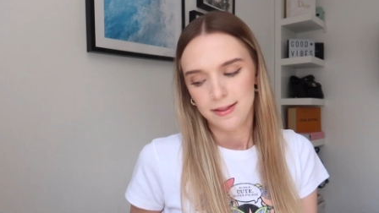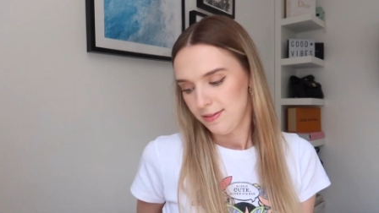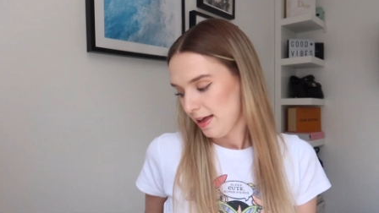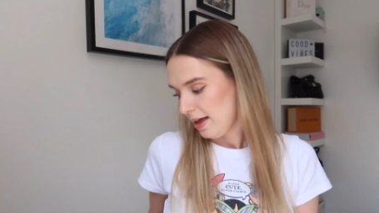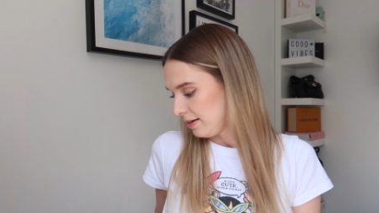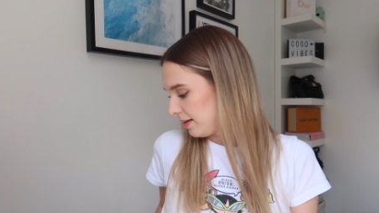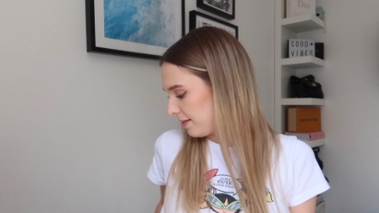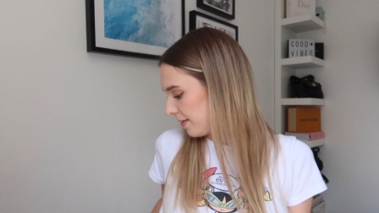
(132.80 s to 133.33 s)

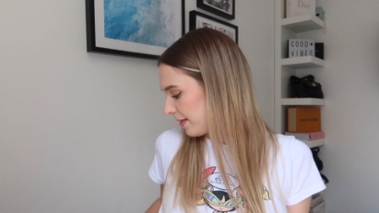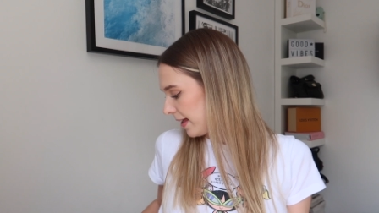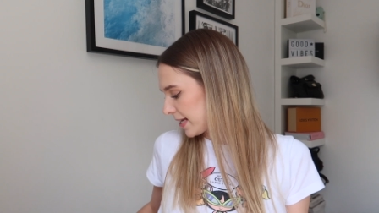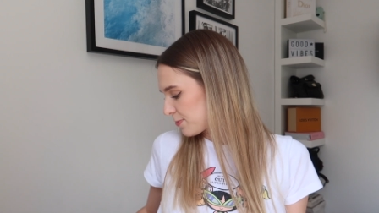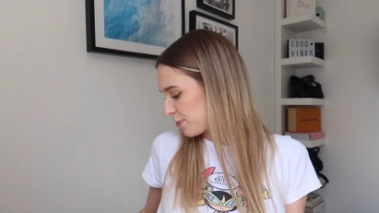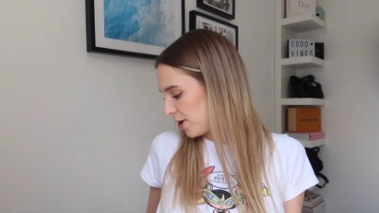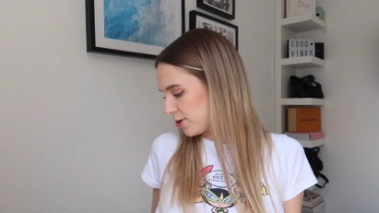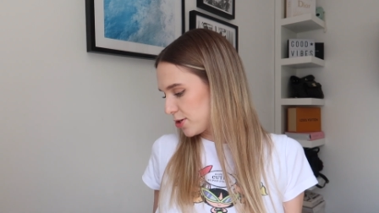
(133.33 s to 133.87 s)
then the
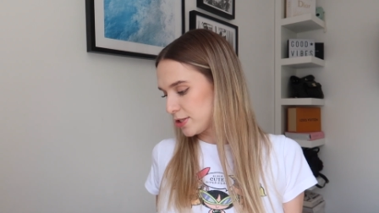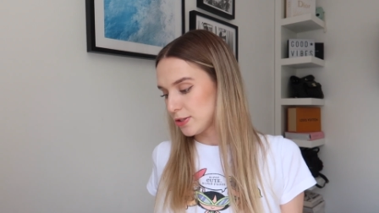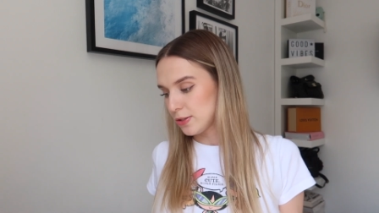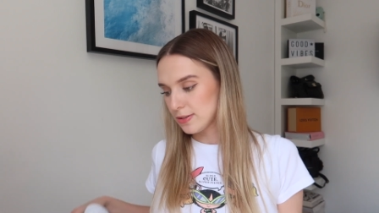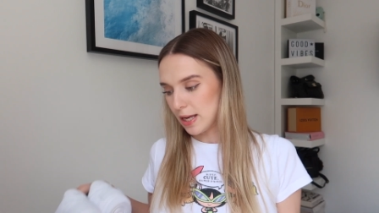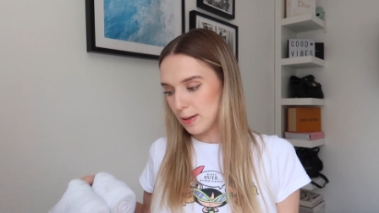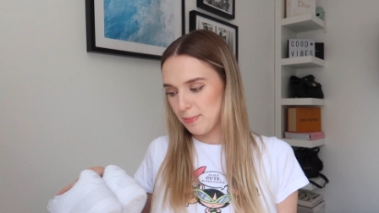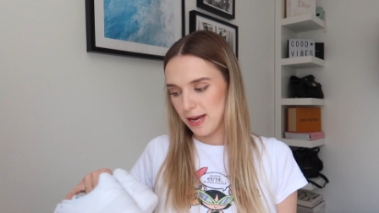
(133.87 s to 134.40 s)
next pair of
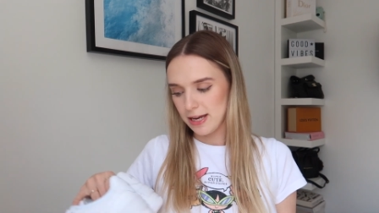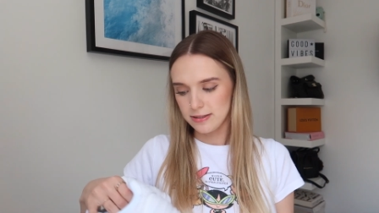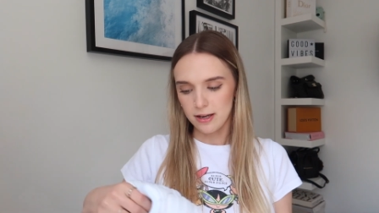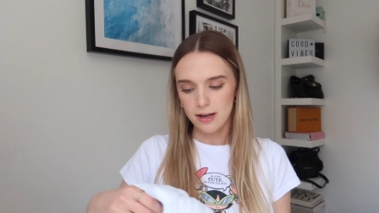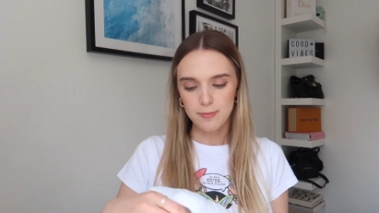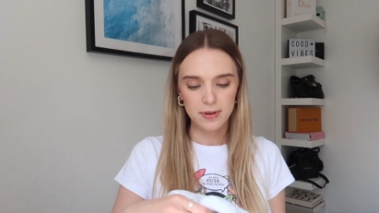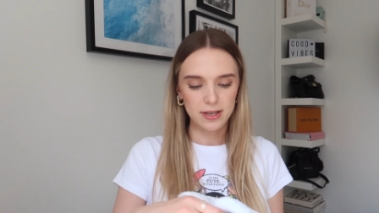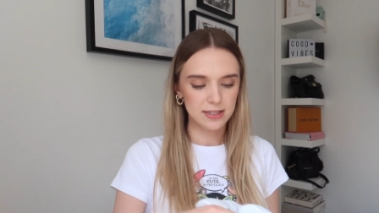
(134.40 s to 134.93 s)
shoes I picked
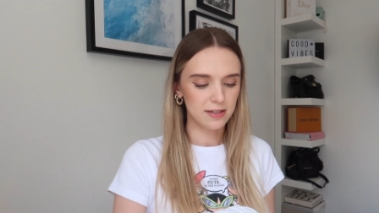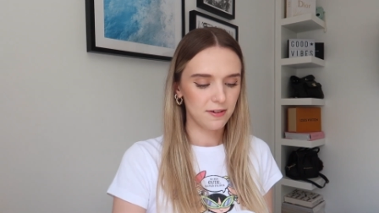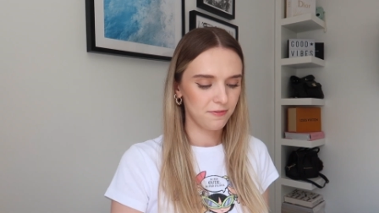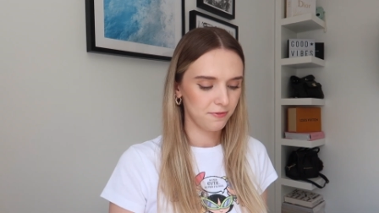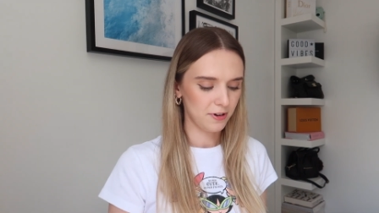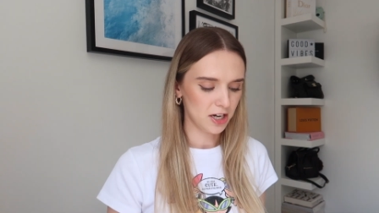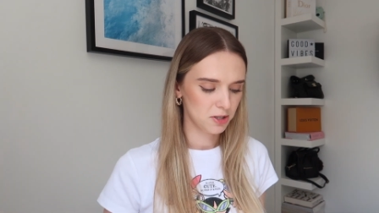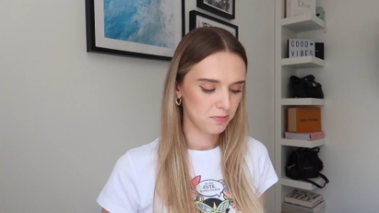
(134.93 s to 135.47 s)
up is a
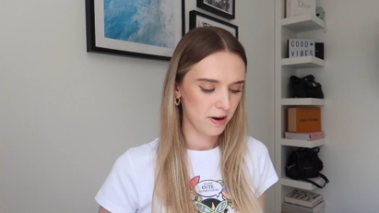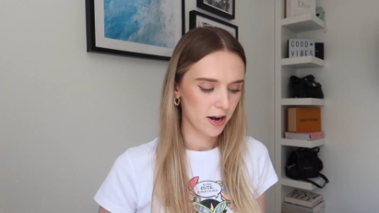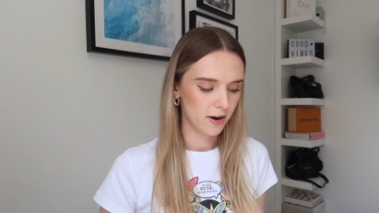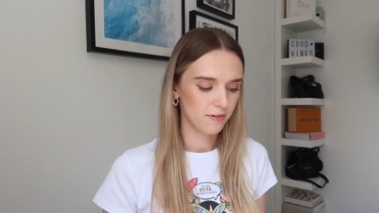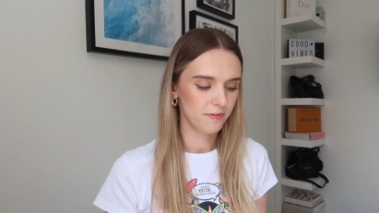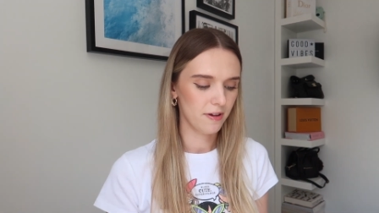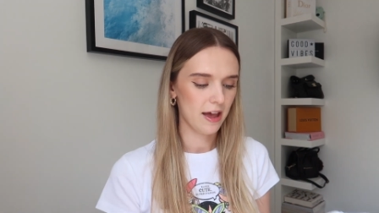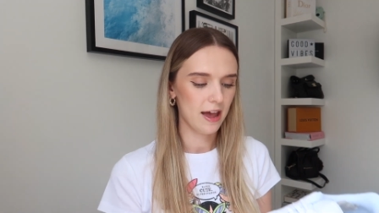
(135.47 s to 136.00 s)
fresh
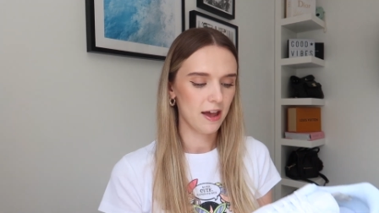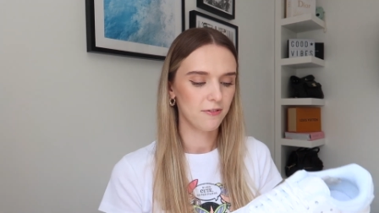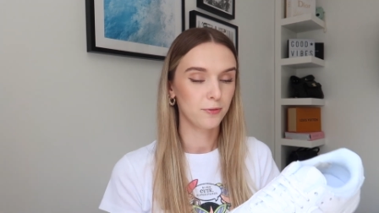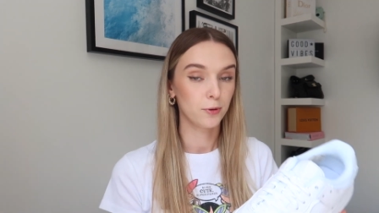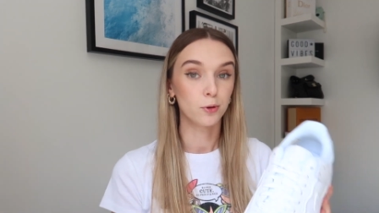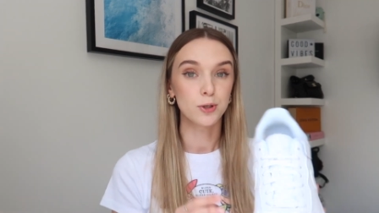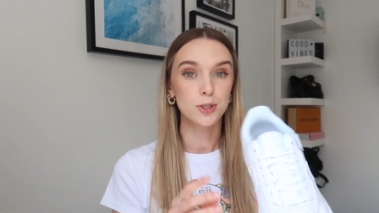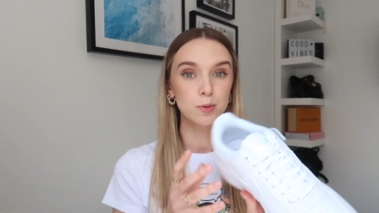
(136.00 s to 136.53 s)
pair of Air
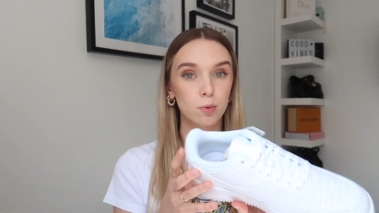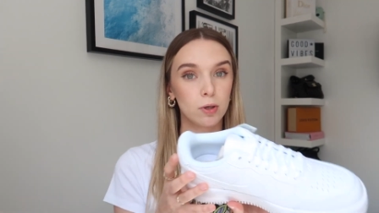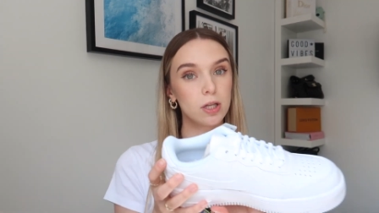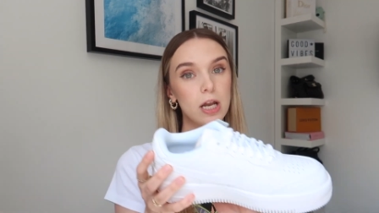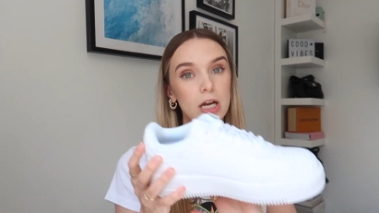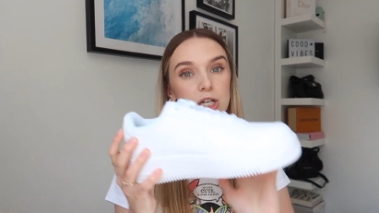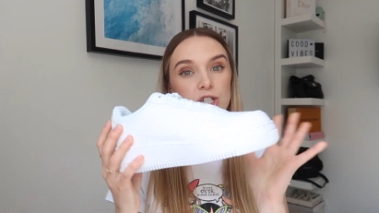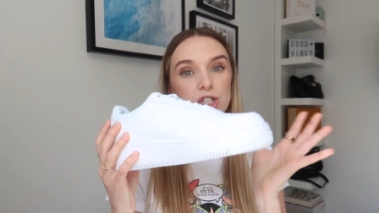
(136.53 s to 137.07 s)
Force
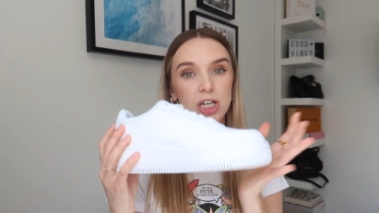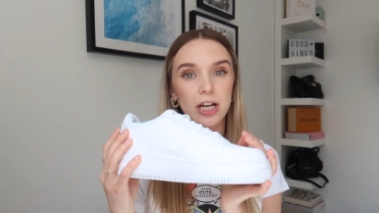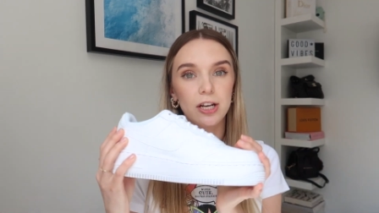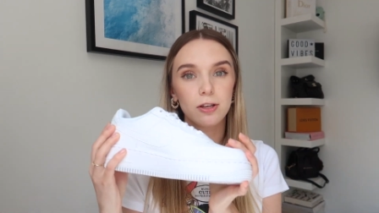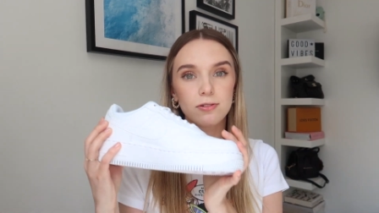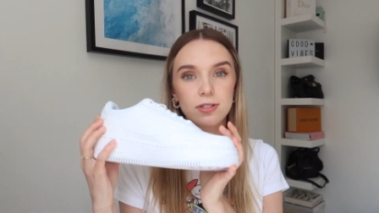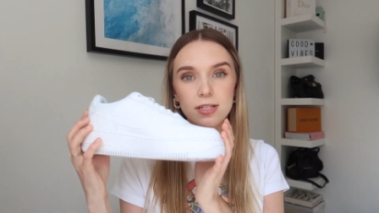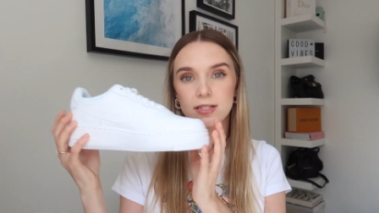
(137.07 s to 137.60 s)
One
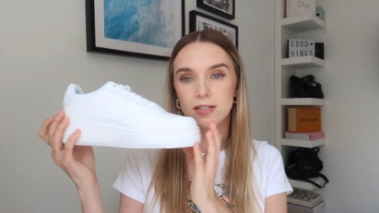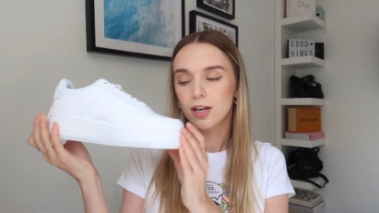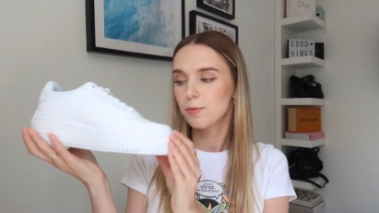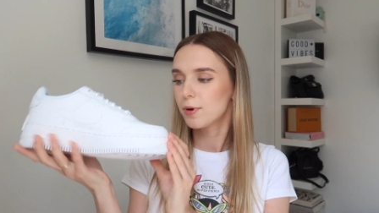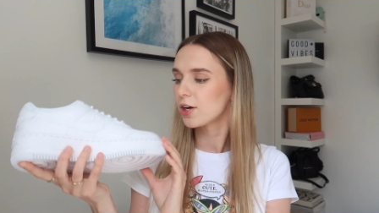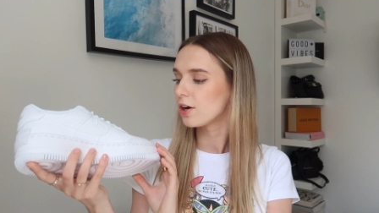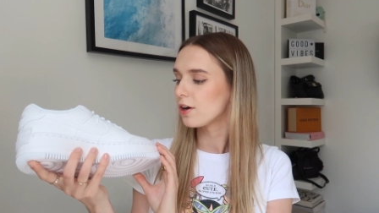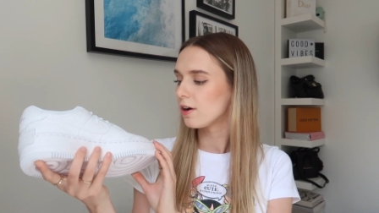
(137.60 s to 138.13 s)
shadows this time
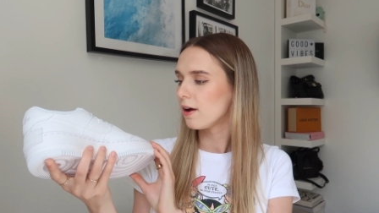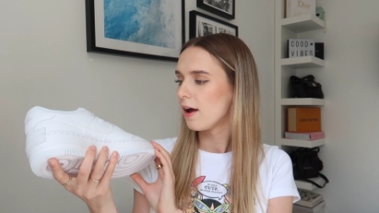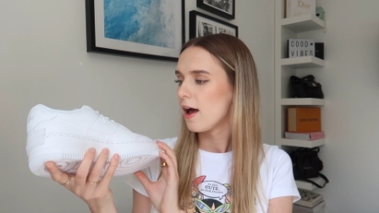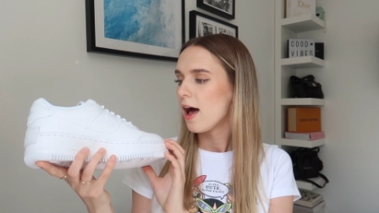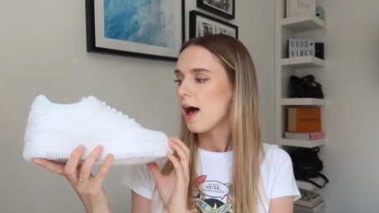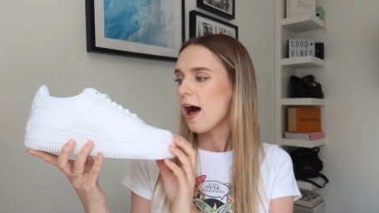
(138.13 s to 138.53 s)
I got.